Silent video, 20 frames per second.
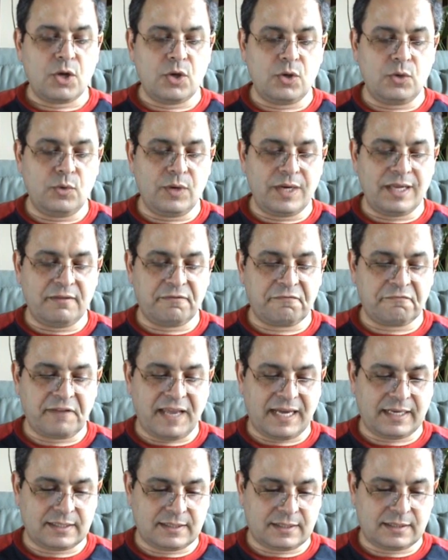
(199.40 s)
who
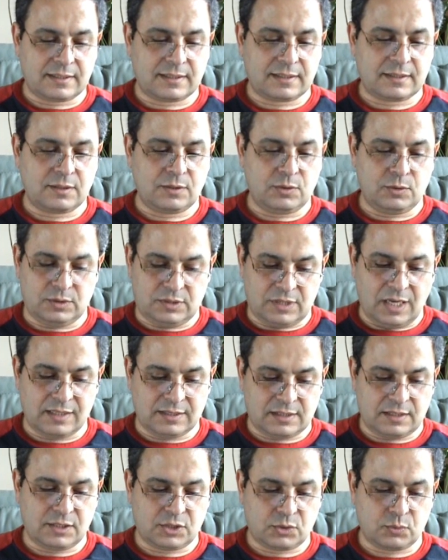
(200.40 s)
effects, who
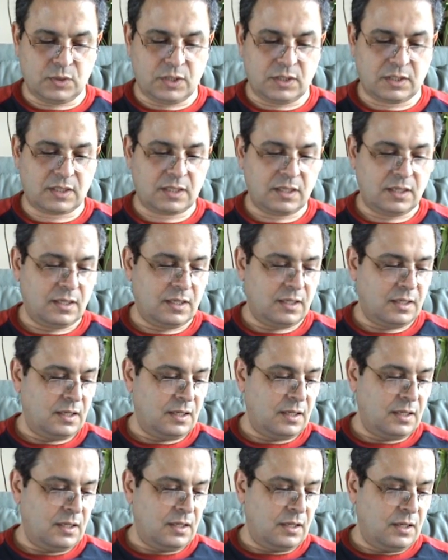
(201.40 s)
does this work
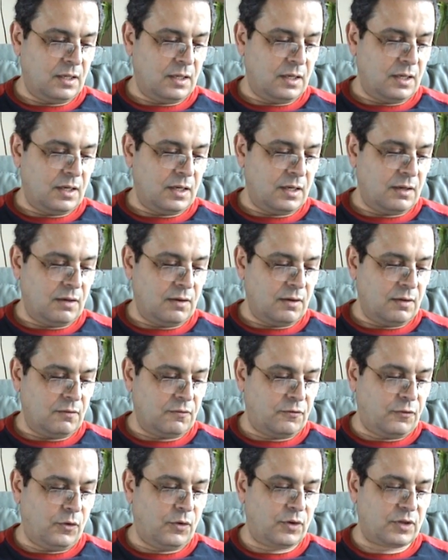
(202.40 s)

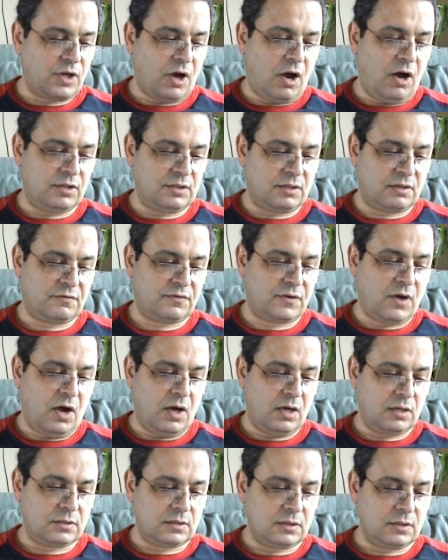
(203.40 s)
for the honor of
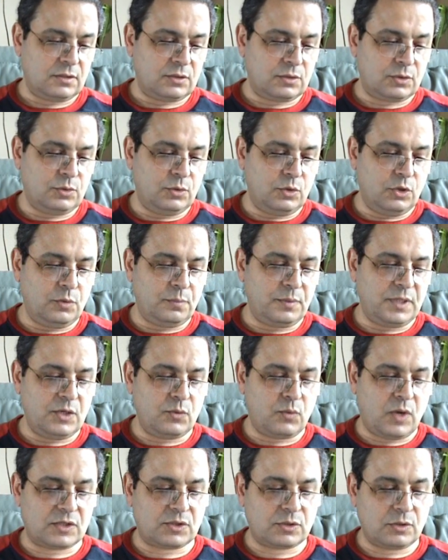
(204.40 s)
God, to whom
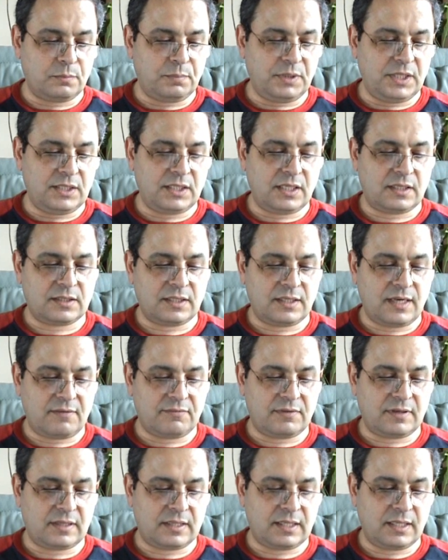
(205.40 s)
he was obedient in
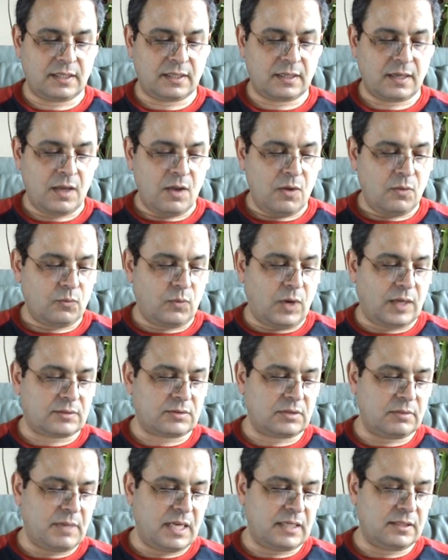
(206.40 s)
everything.
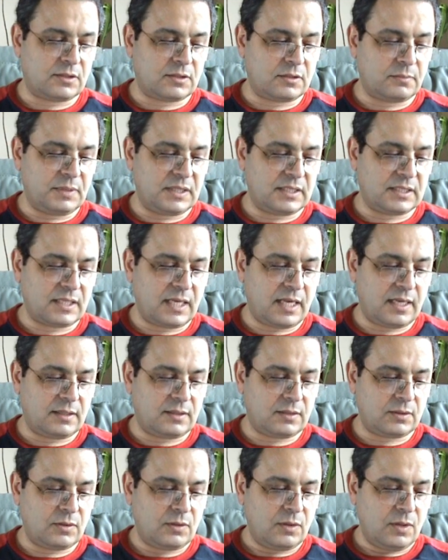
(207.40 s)
What remains to be
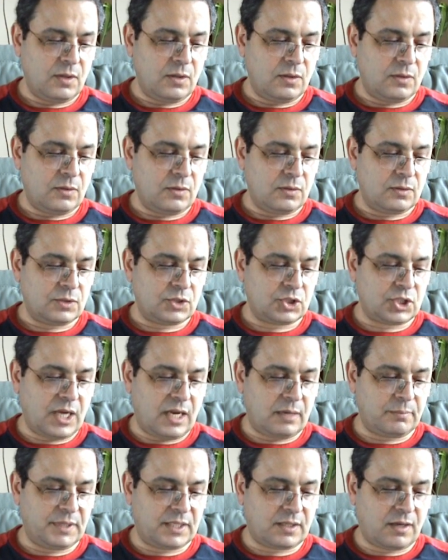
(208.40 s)
said
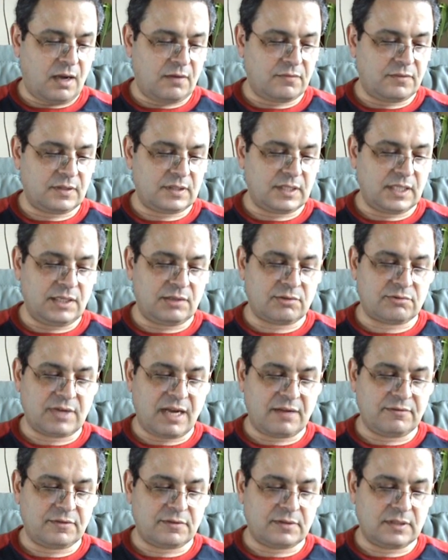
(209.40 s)
shall be covered in
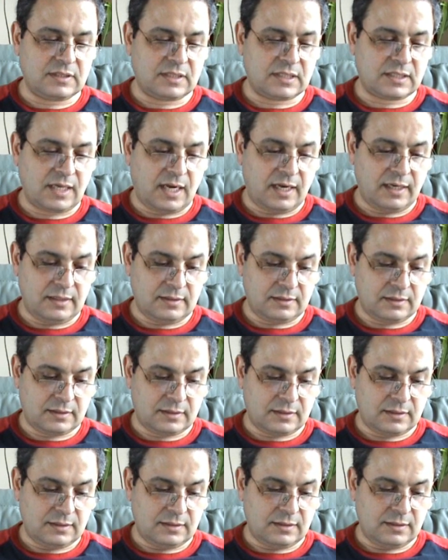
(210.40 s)
reverent
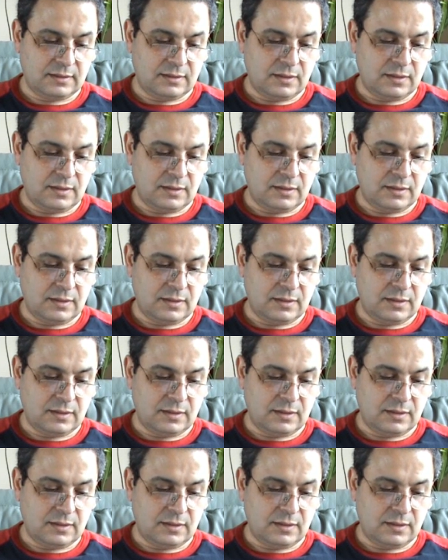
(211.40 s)
silence.